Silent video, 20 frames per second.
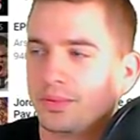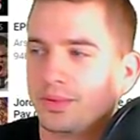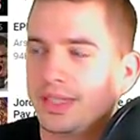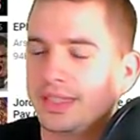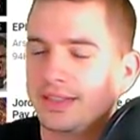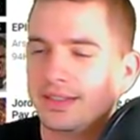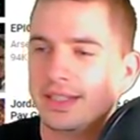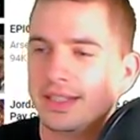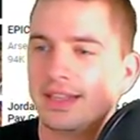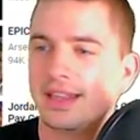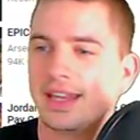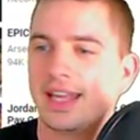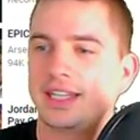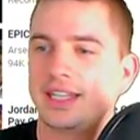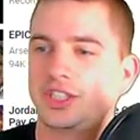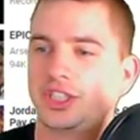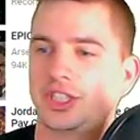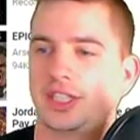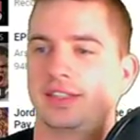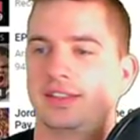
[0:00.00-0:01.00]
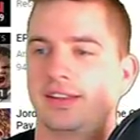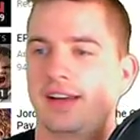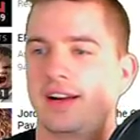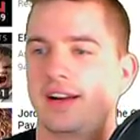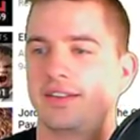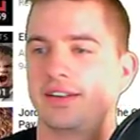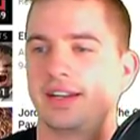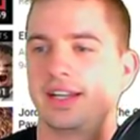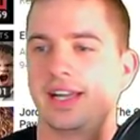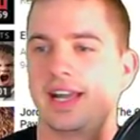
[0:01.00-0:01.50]
pretty
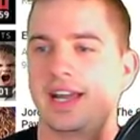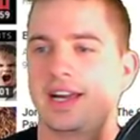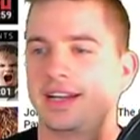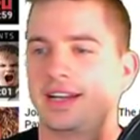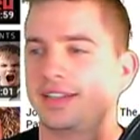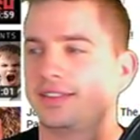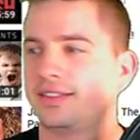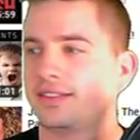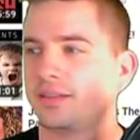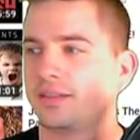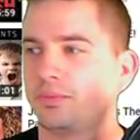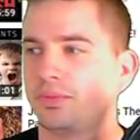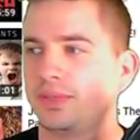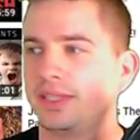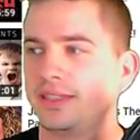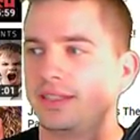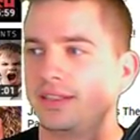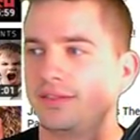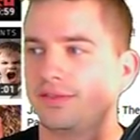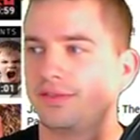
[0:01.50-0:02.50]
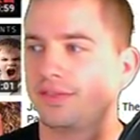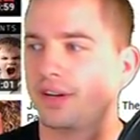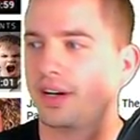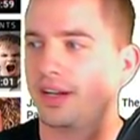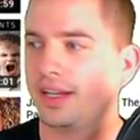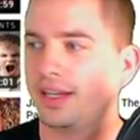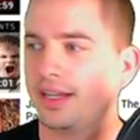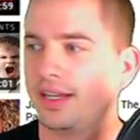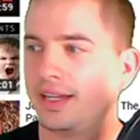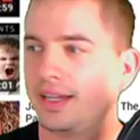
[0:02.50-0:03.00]
legendary, and it's a pretty
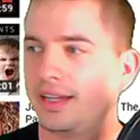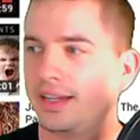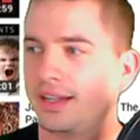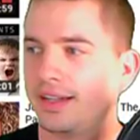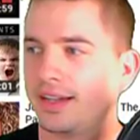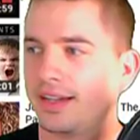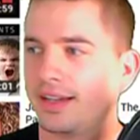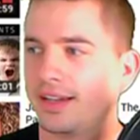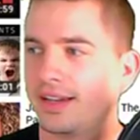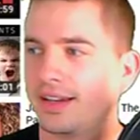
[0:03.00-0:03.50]
funny